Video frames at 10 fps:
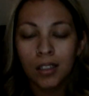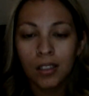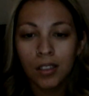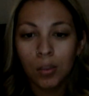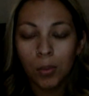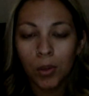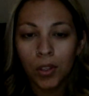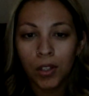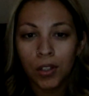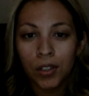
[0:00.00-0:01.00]
The more
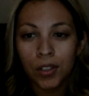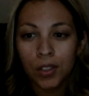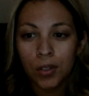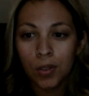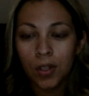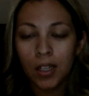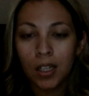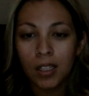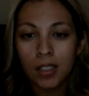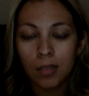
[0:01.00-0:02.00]
you go to school, I
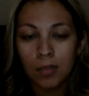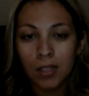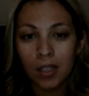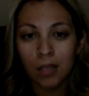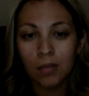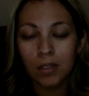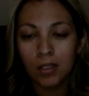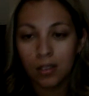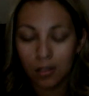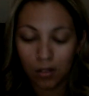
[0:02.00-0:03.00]
guess sometimes,
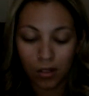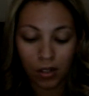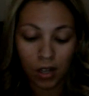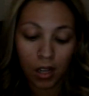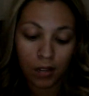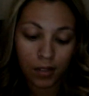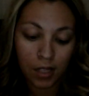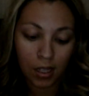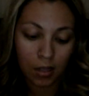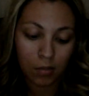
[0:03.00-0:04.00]
or a lot of
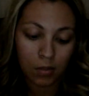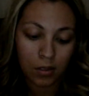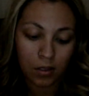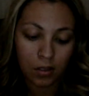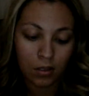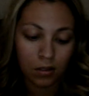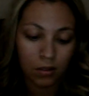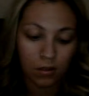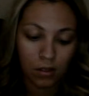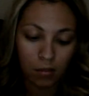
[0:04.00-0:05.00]
times,
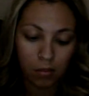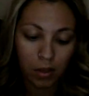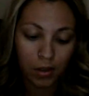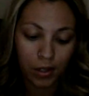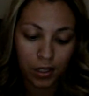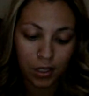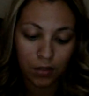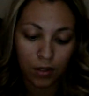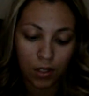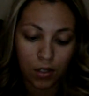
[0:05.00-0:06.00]
the better it is
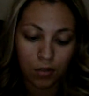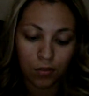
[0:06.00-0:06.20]
for you.